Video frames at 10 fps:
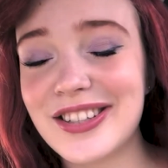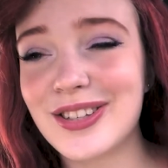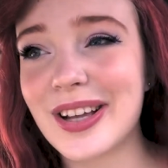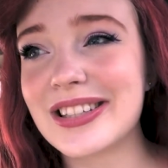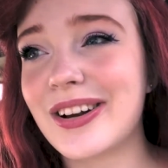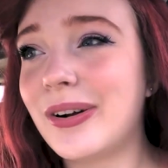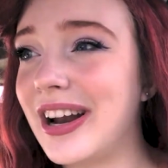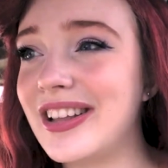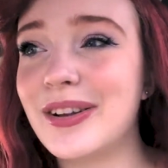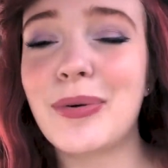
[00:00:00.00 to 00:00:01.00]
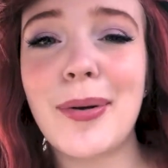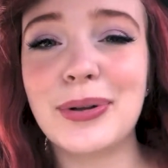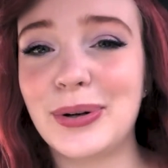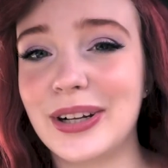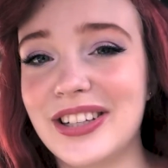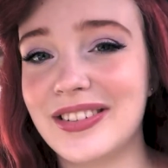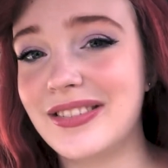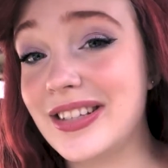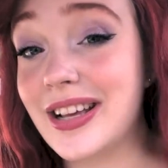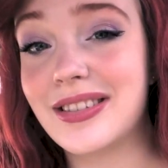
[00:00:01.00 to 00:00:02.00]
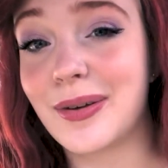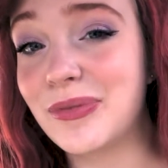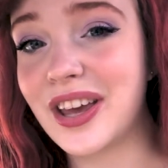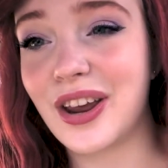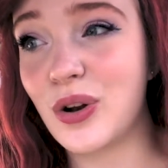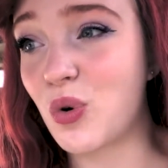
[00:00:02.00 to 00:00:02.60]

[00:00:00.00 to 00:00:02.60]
So I was like, okay, they're probably going to say something